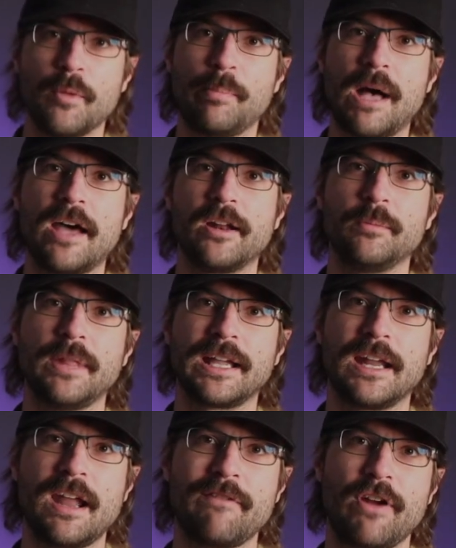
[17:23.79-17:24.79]
bottom. Like
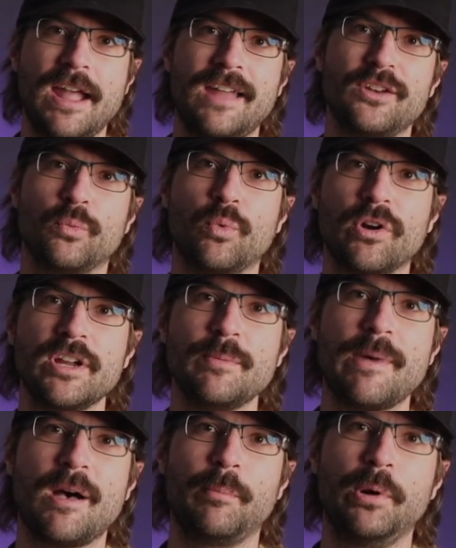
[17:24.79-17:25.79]
I never had to worry
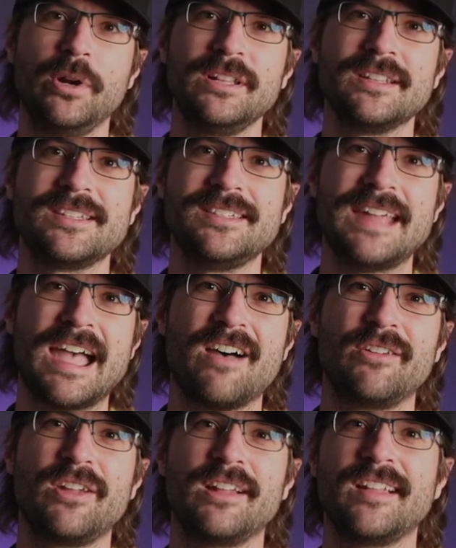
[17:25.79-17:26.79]
about putting this
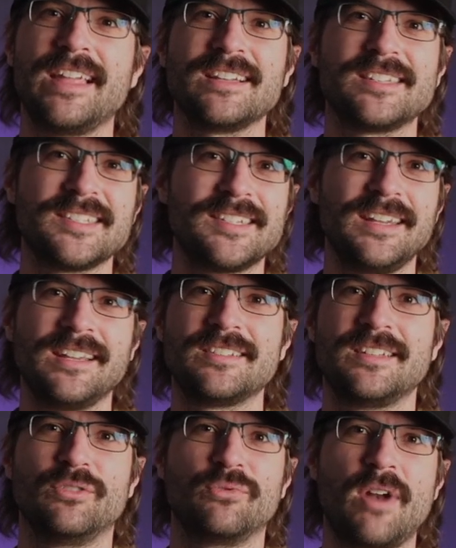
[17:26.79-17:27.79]
down on like sticks
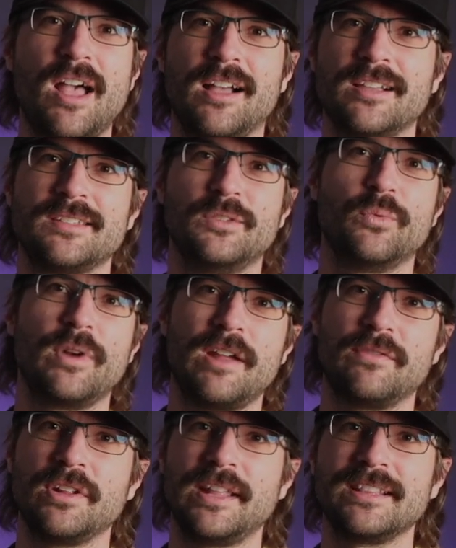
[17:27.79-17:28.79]
and rocks and
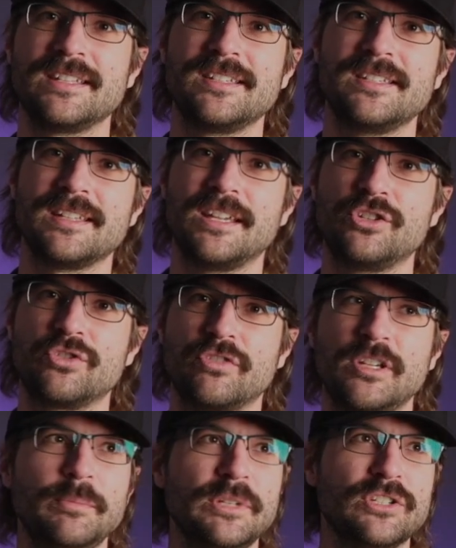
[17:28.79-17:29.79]
whatever. Like this is
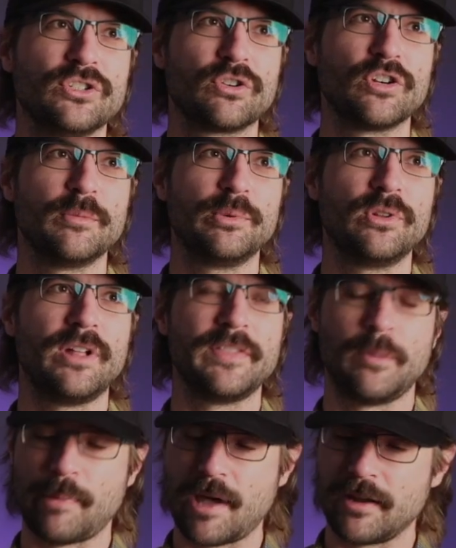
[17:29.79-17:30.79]
extremely durable on the
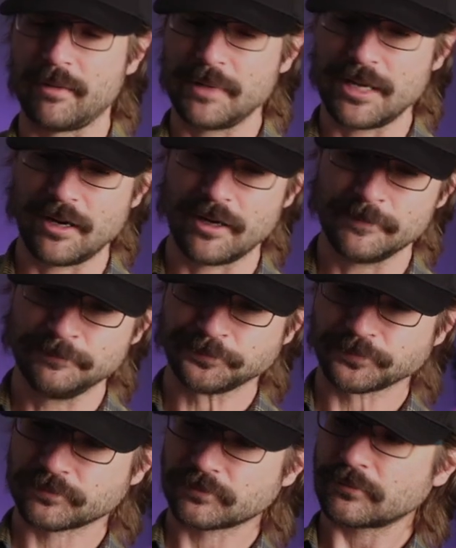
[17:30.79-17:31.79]
bottom here.
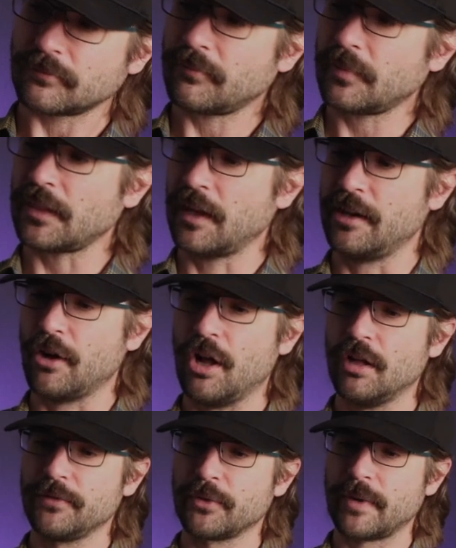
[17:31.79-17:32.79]
And
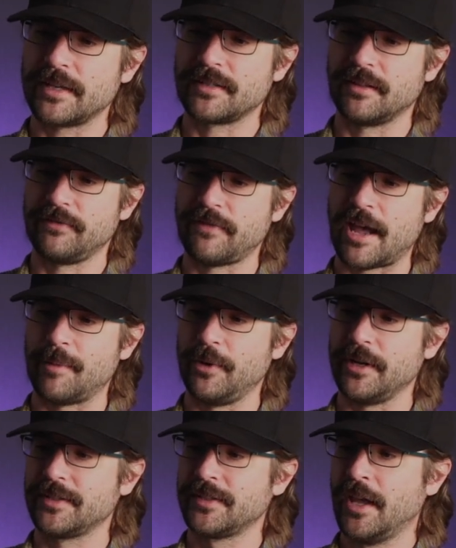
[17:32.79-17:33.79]
all of the rest of the
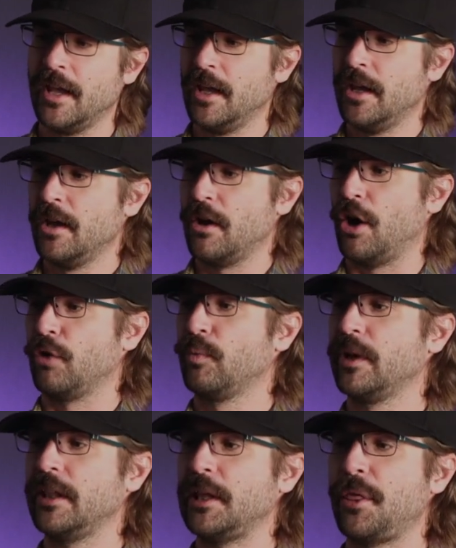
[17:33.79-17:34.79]
fabrics are
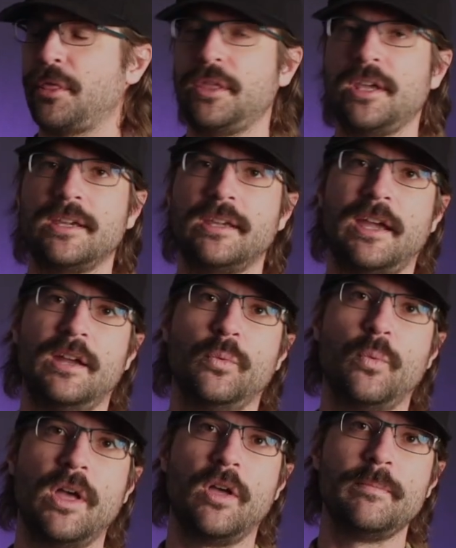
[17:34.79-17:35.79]
really thick and
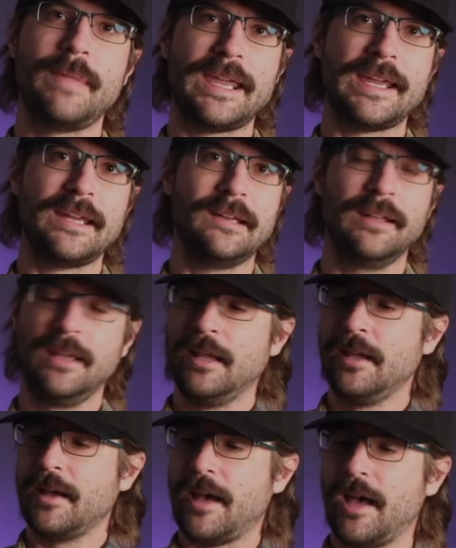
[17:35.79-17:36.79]
well made.
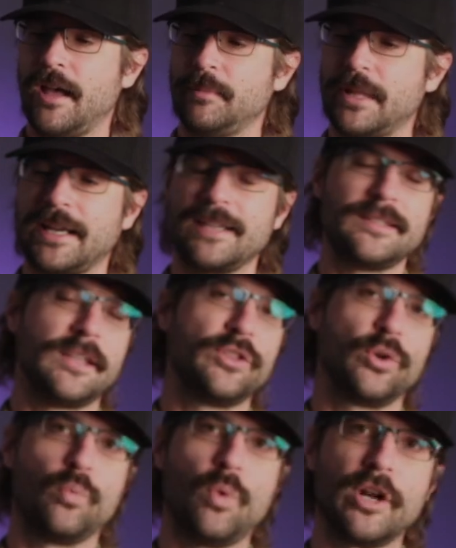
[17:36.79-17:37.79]
Like I said,
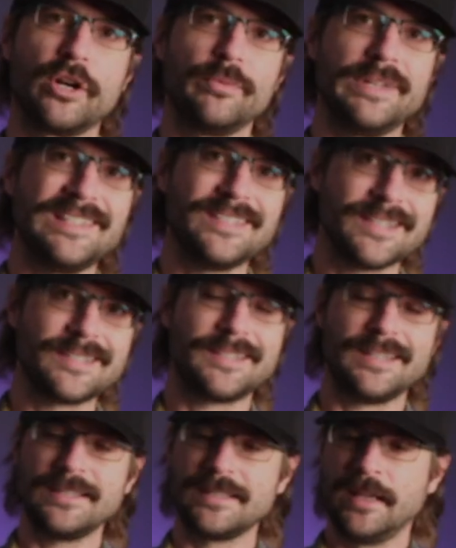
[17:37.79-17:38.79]
they're water
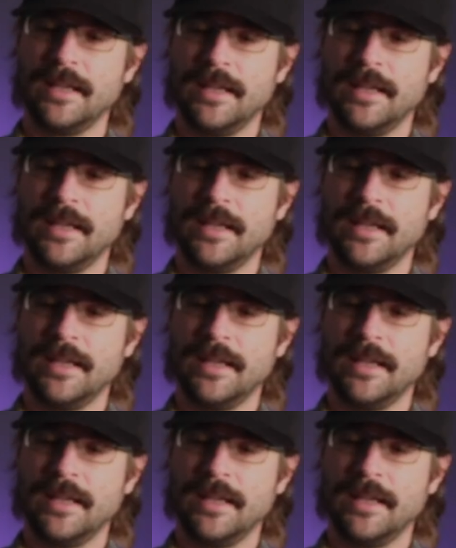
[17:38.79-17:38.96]
resistant.